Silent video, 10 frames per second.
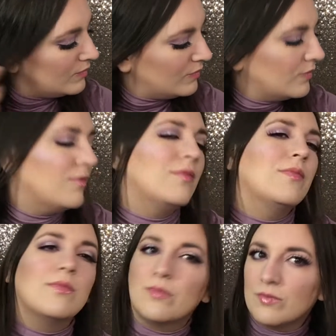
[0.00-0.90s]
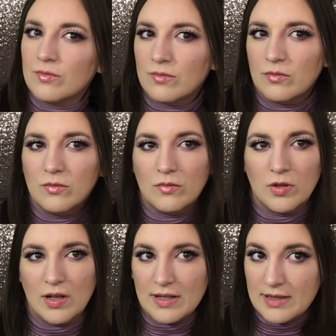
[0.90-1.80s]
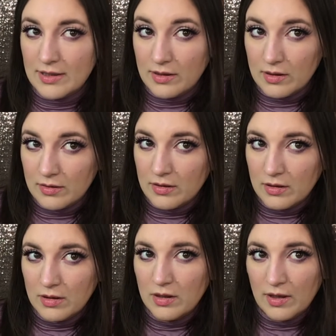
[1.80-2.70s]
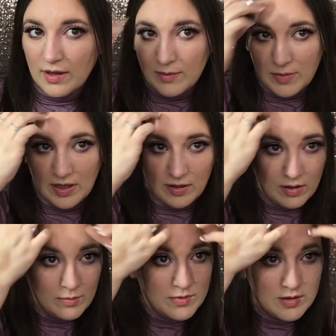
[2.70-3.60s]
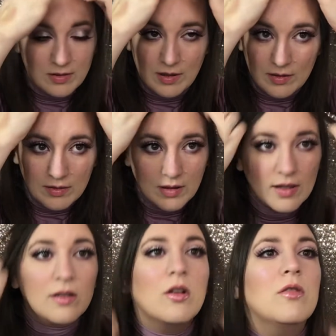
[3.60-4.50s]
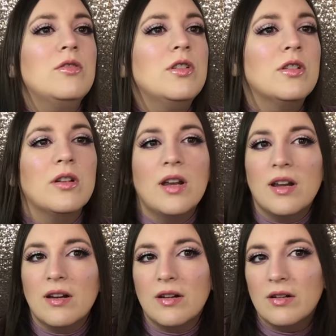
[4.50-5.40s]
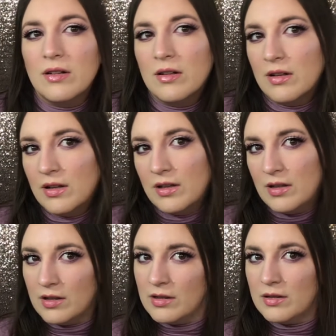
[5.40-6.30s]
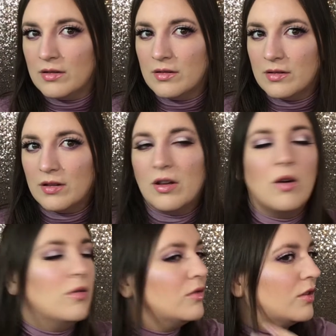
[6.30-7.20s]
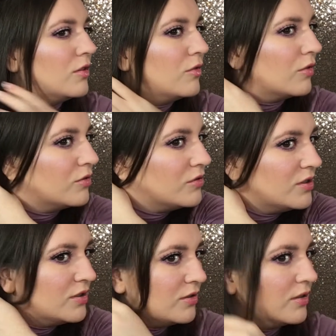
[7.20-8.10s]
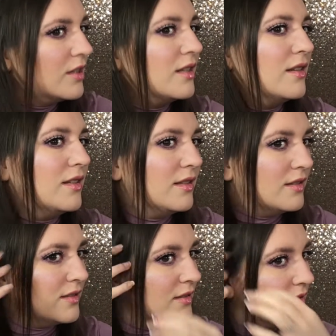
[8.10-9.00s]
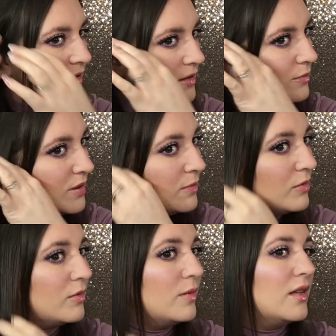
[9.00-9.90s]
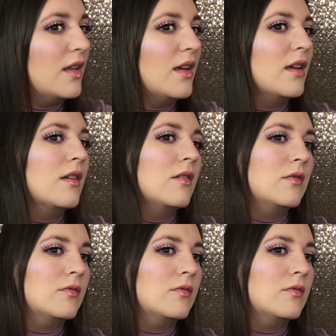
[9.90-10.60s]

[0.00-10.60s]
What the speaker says: What do you guys think? Put my hair up and then like go do your hair. Go to the grocery store like this and people will be like,